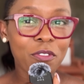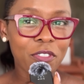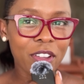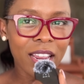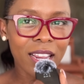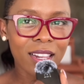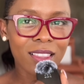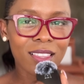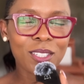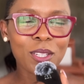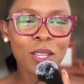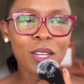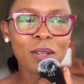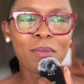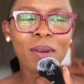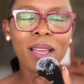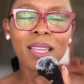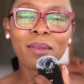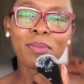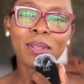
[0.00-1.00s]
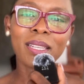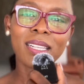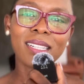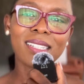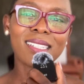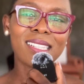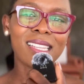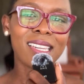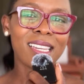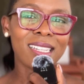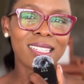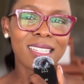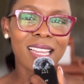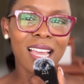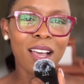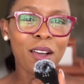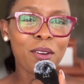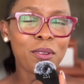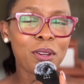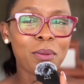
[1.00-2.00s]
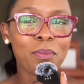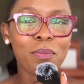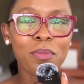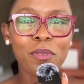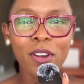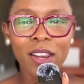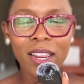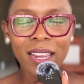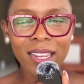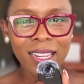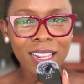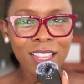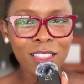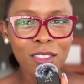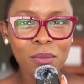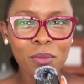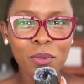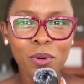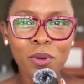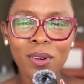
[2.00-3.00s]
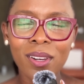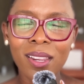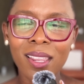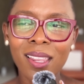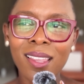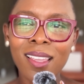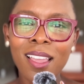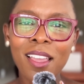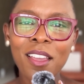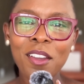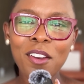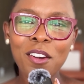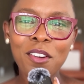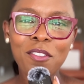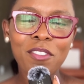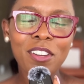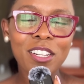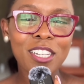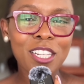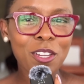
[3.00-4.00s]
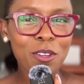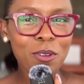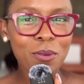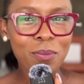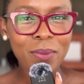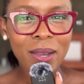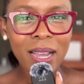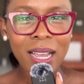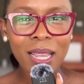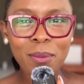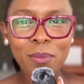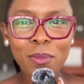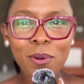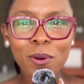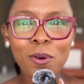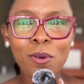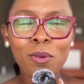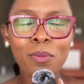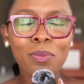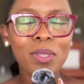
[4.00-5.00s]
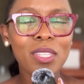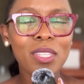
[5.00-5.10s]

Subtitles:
faith, so it might be sitting down and praying in the morning, reading your Bible,